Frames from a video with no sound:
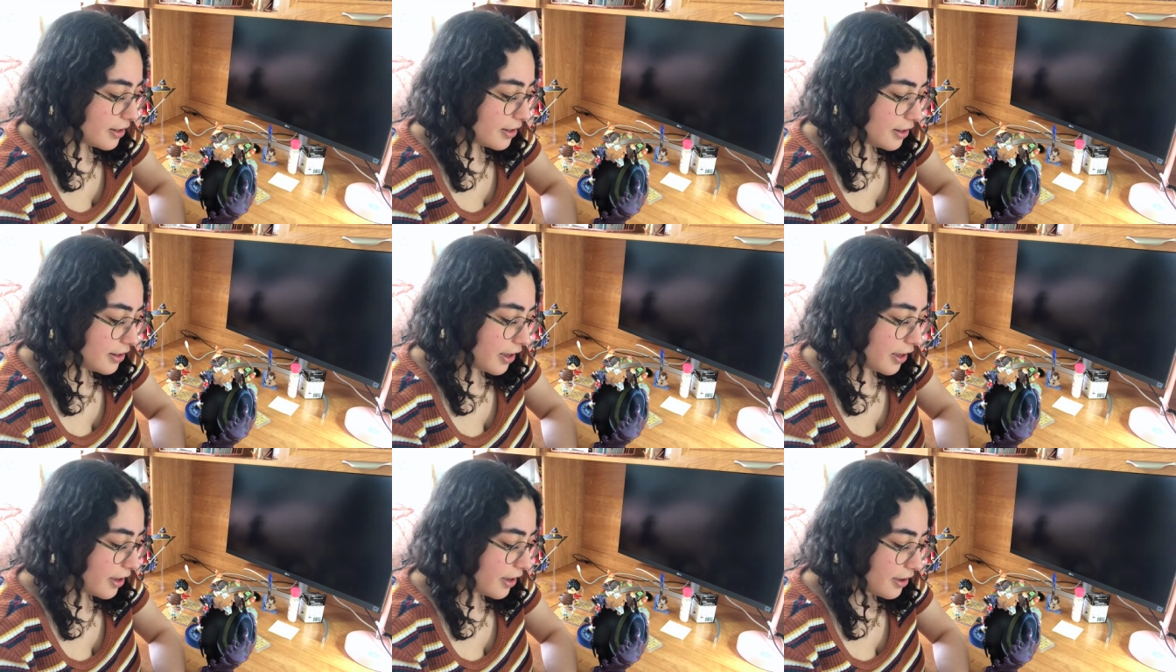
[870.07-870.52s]

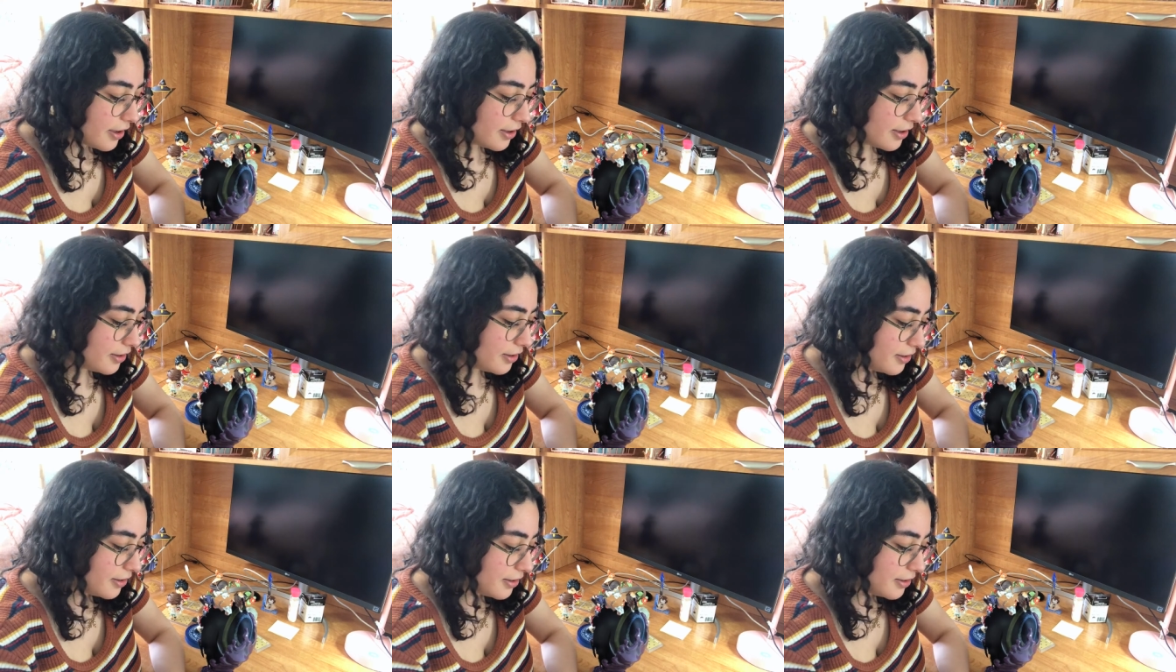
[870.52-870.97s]
Like,
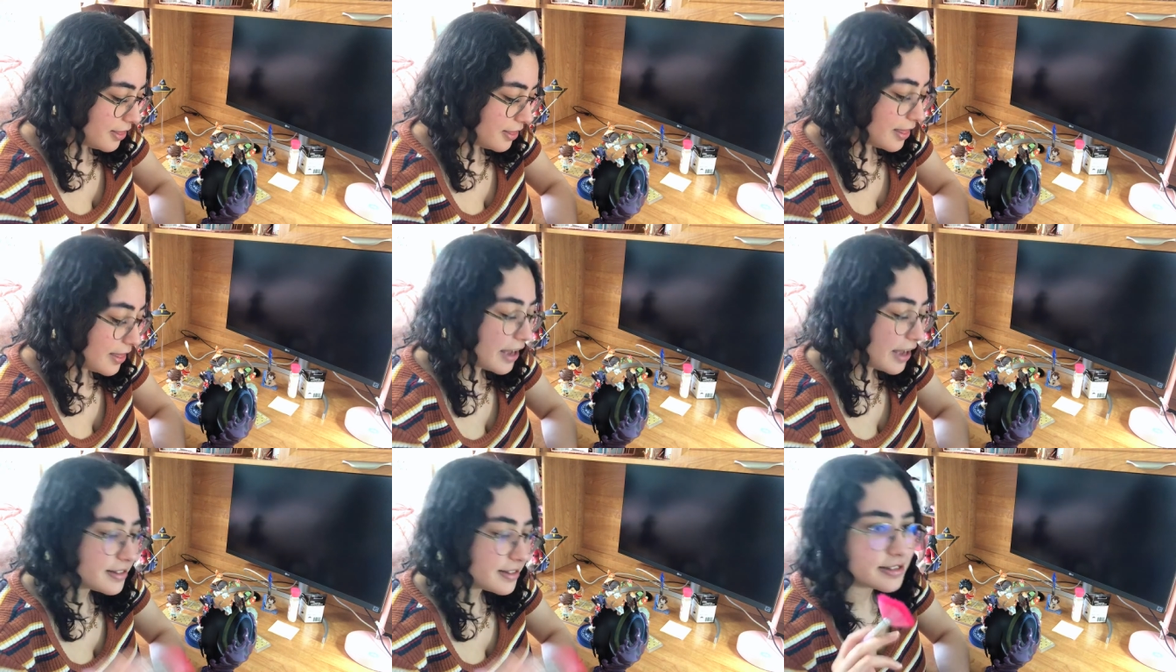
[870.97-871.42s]

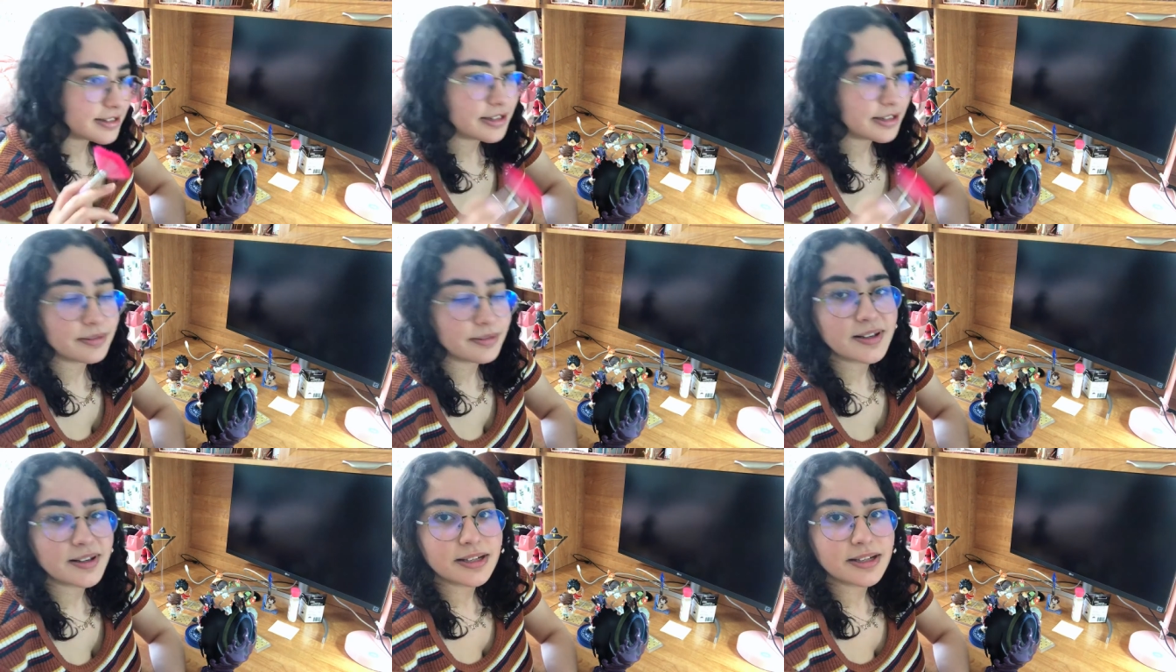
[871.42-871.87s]
that
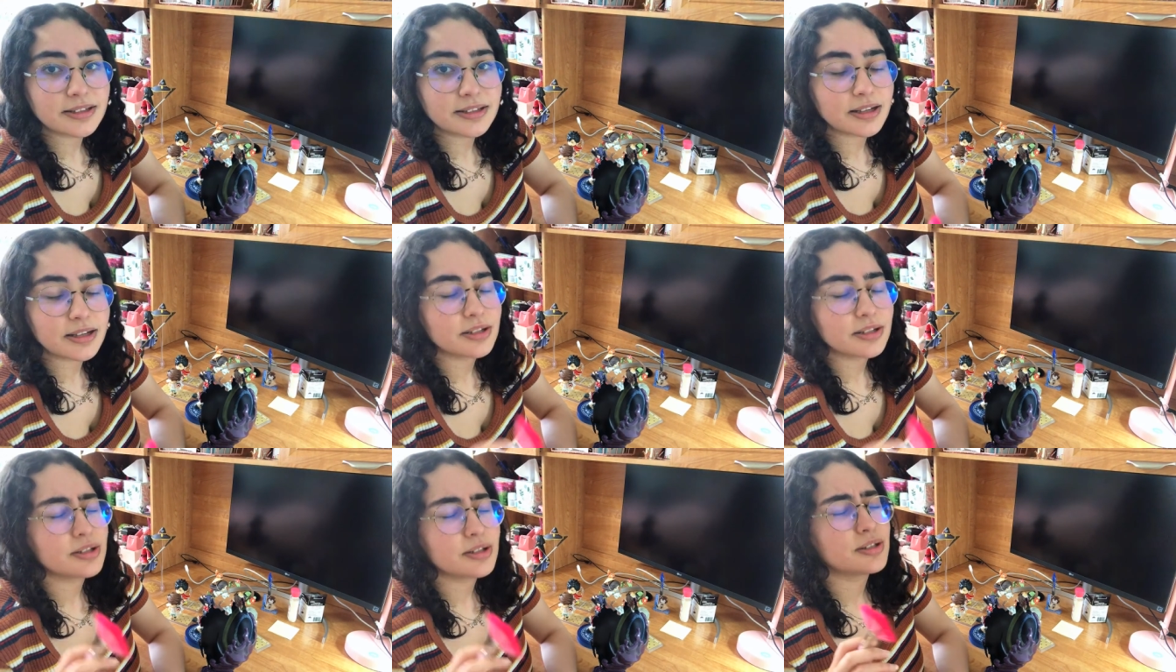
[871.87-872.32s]
series
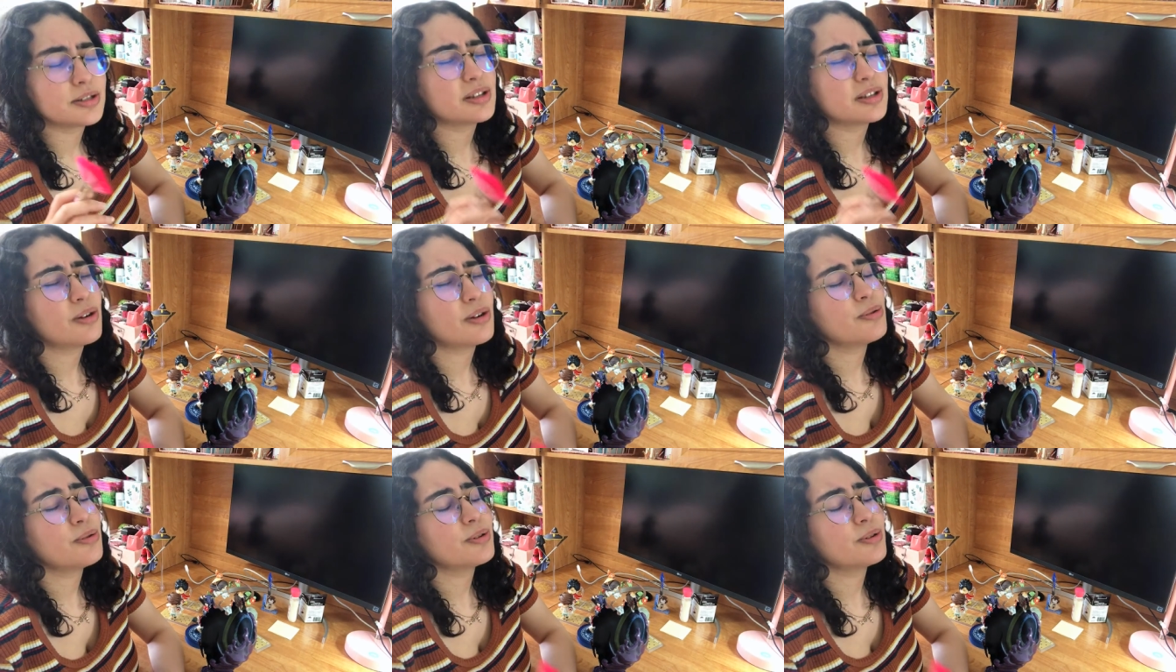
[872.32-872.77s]
is
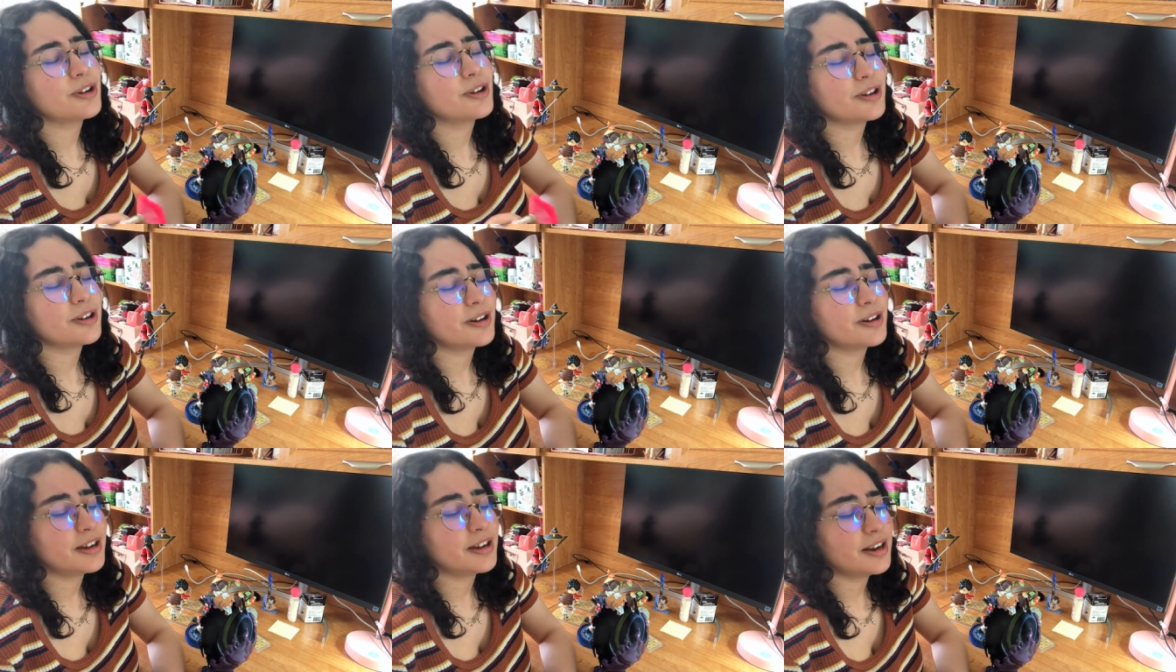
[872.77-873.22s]
so
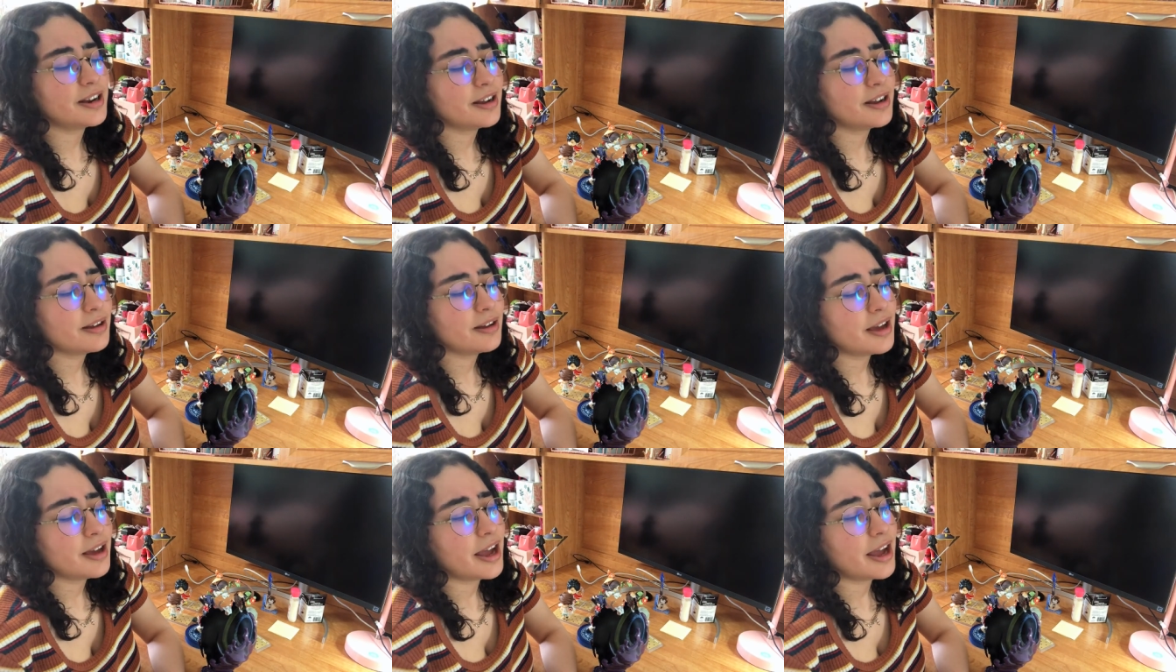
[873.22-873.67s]
good
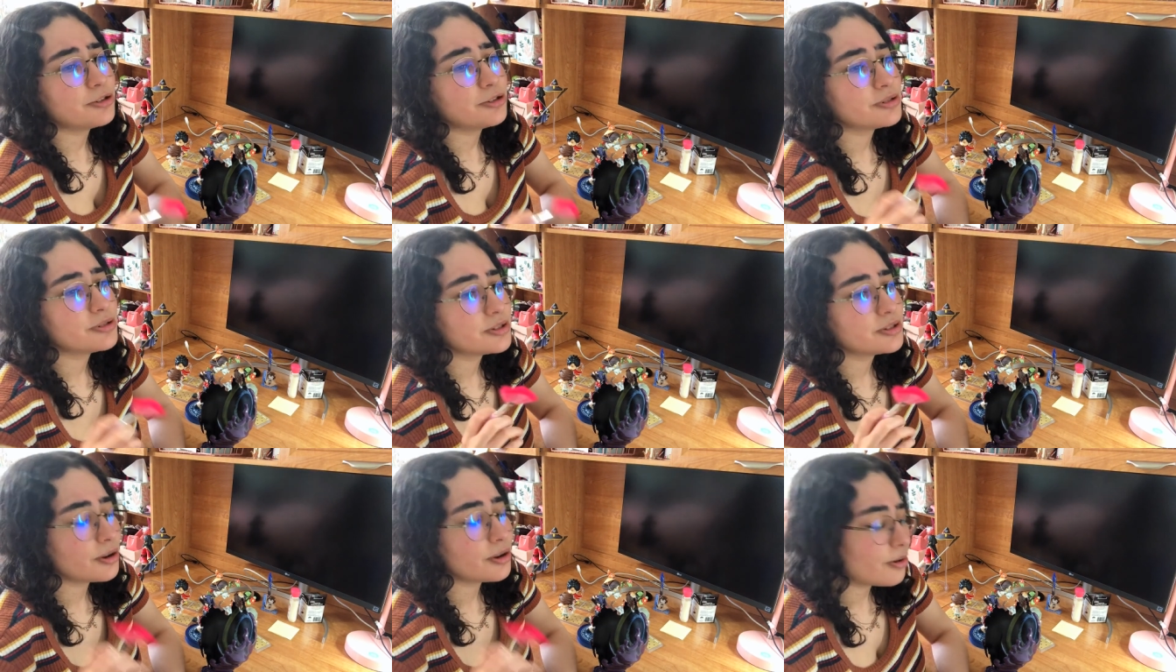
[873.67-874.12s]
and
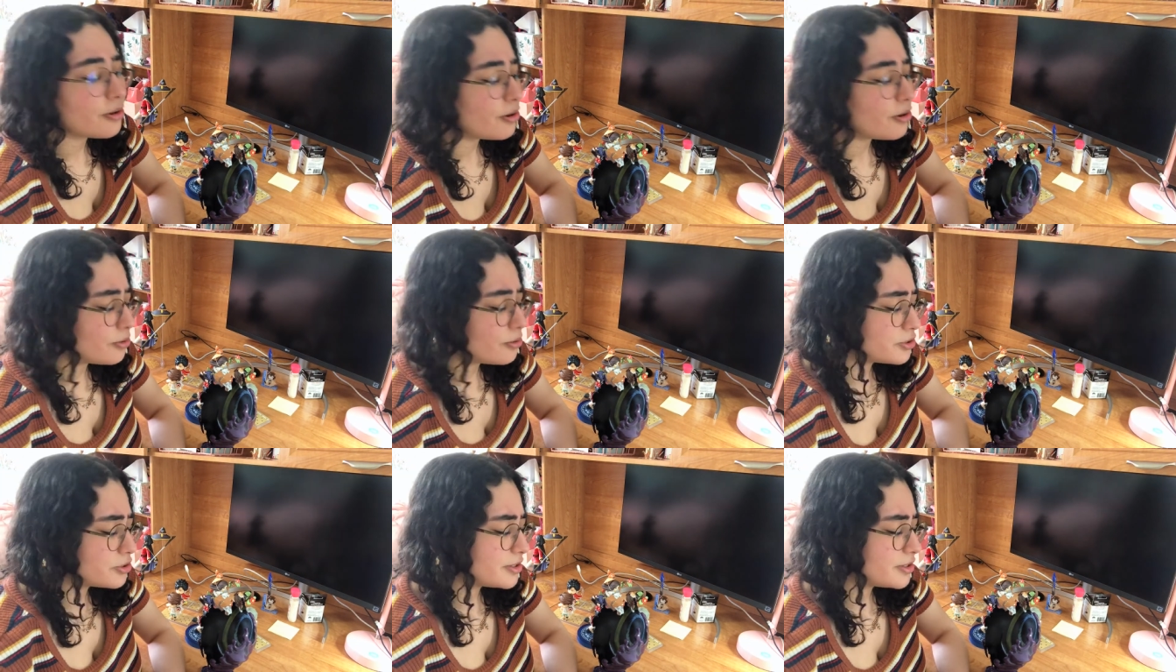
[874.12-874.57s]
so
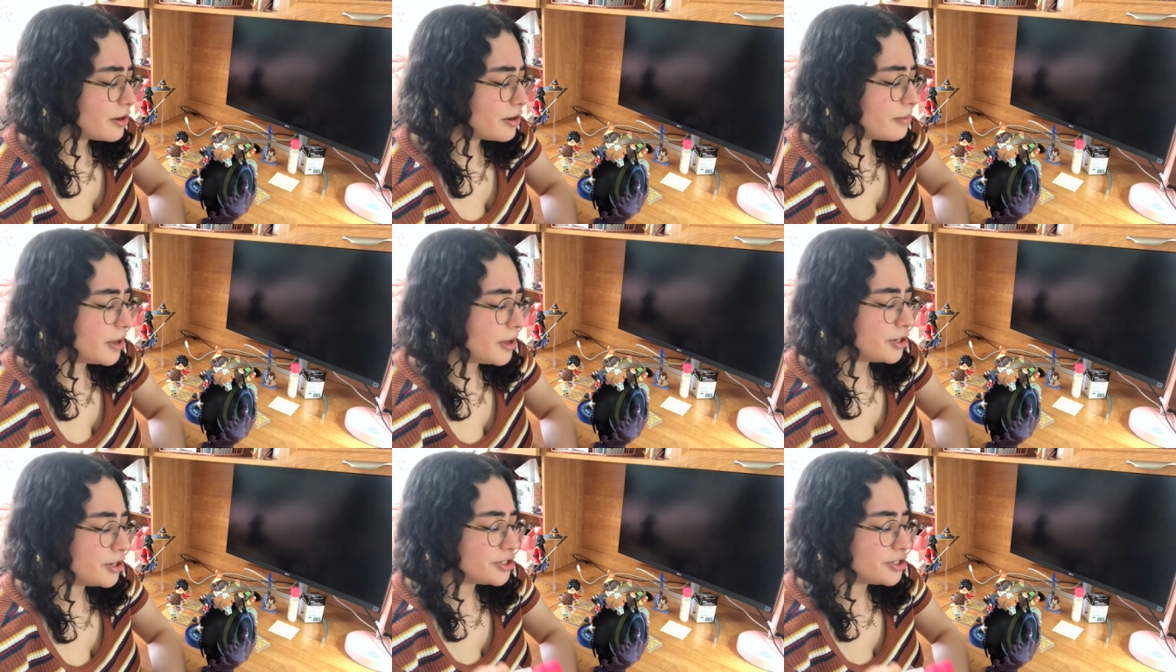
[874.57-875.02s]

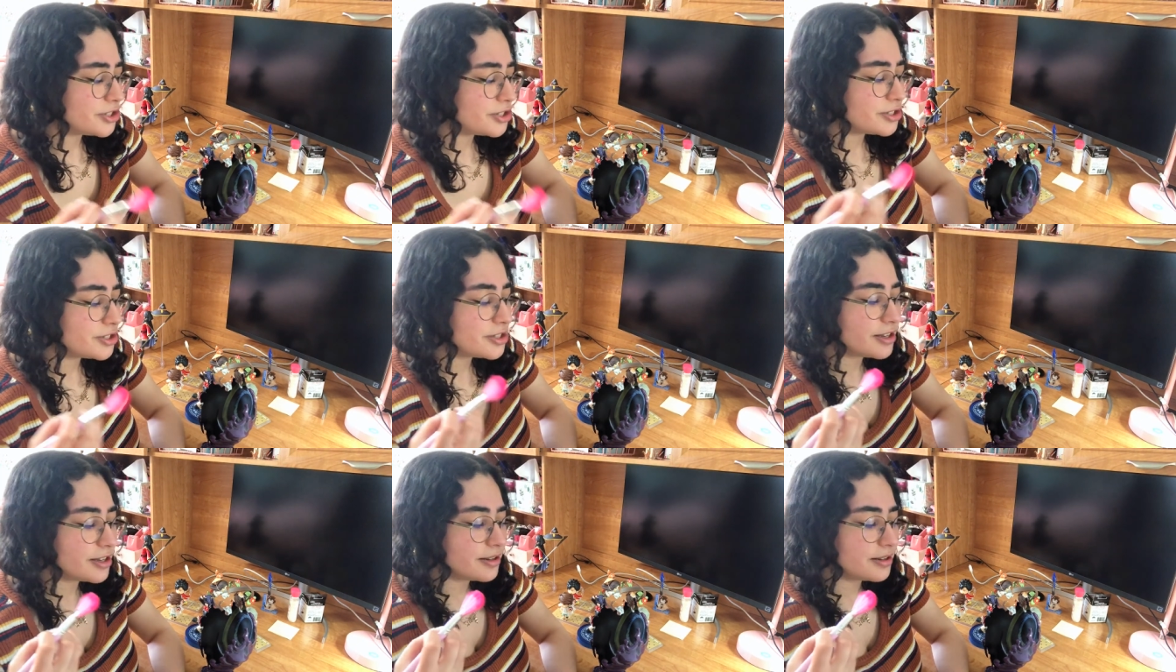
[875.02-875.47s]
wholesome, and it's
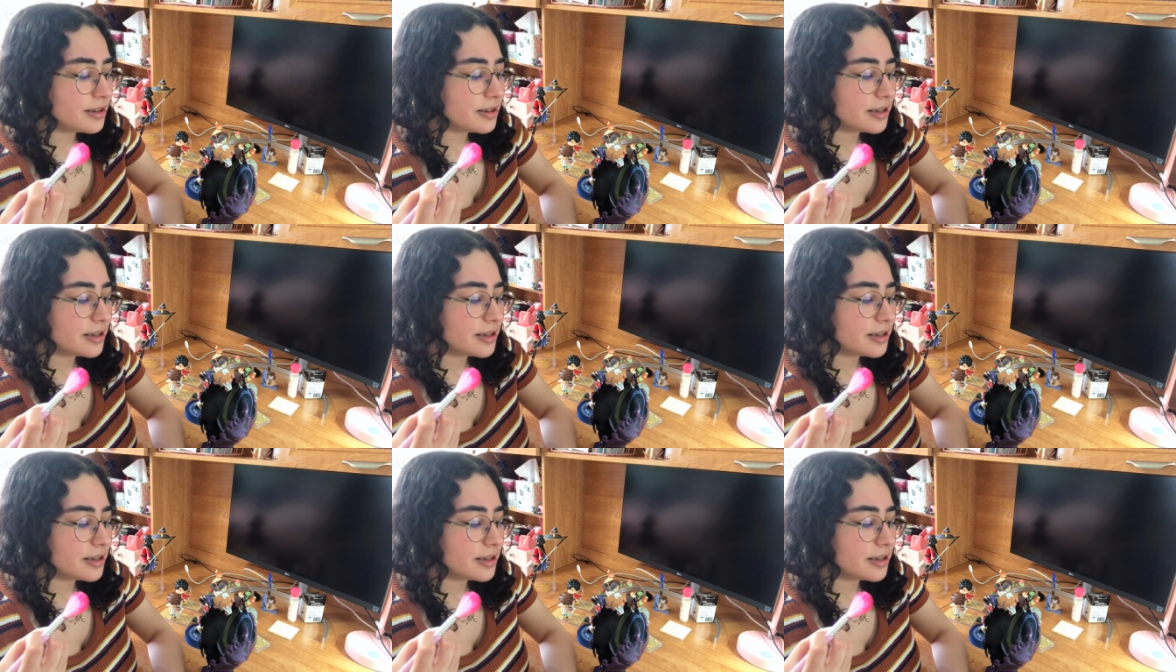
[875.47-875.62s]
just...